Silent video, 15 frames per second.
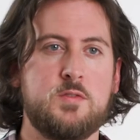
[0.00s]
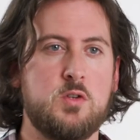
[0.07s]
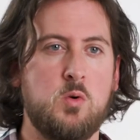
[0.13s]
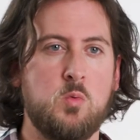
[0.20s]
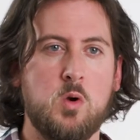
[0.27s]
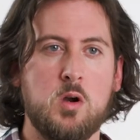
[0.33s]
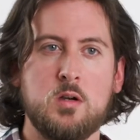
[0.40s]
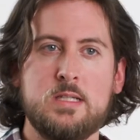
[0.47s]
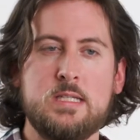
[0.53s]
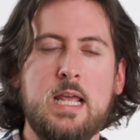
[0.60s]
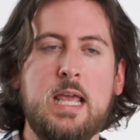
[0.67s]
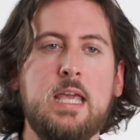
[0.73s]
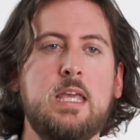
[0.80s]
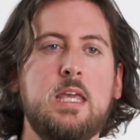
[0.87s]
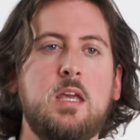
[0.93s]
So we're
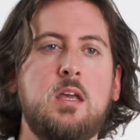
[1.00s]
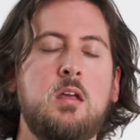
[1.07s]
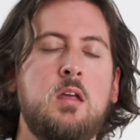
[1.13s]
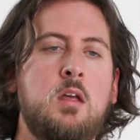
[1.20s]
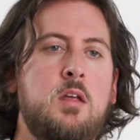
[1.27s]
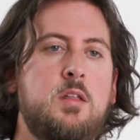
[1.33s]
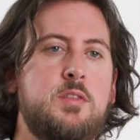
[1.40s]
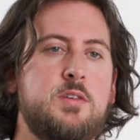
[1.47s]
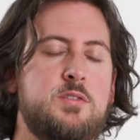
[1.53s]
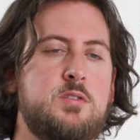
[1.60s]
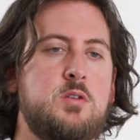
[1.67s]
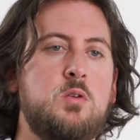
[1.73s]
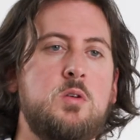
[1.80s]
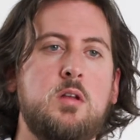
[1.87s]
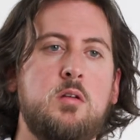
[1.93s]
taking the
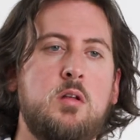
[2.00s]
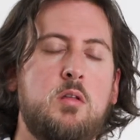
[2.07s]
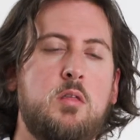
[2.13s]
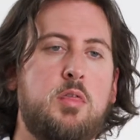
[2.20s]
student